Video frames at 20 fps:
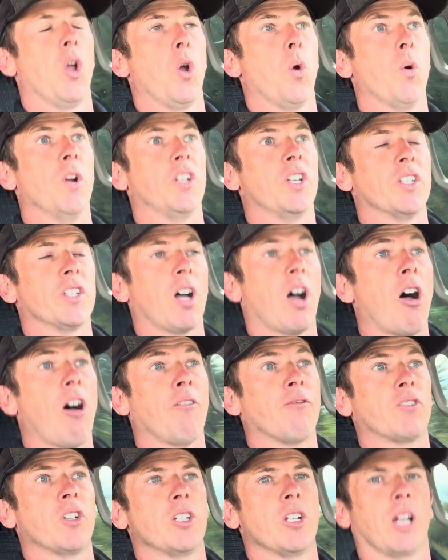which is
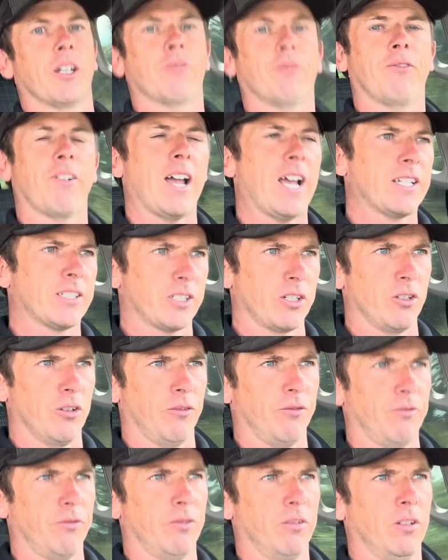often not fast
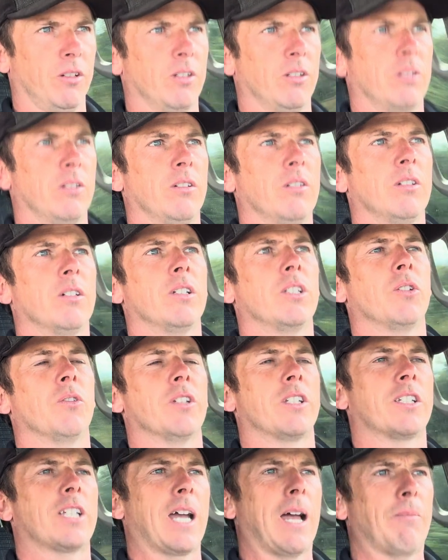enough to
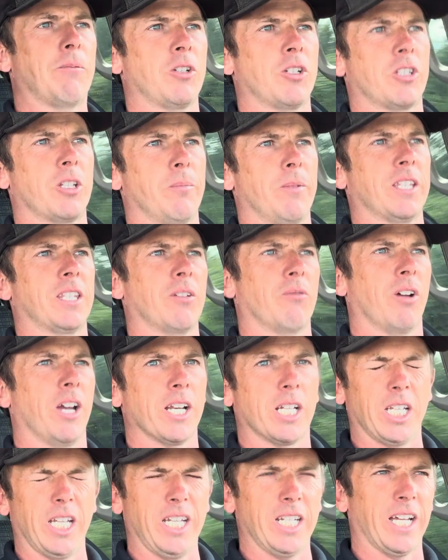establish them at the
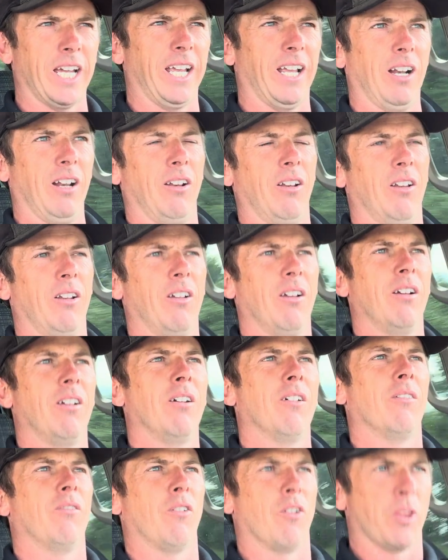right lean angle
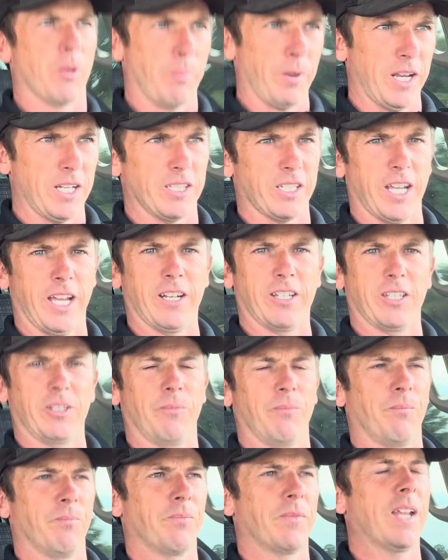for the bend ahead of
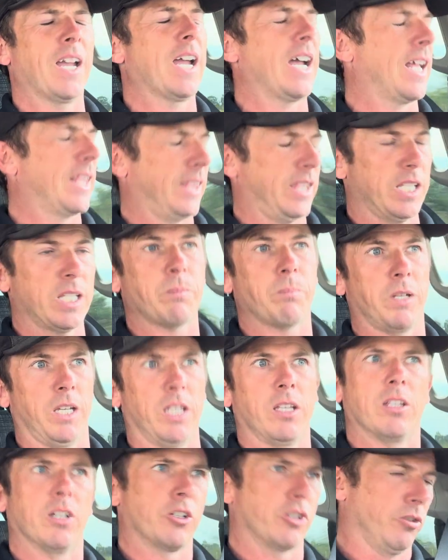them at the
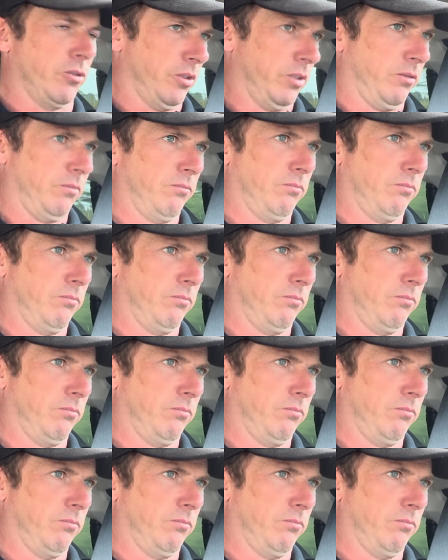speed they're doing.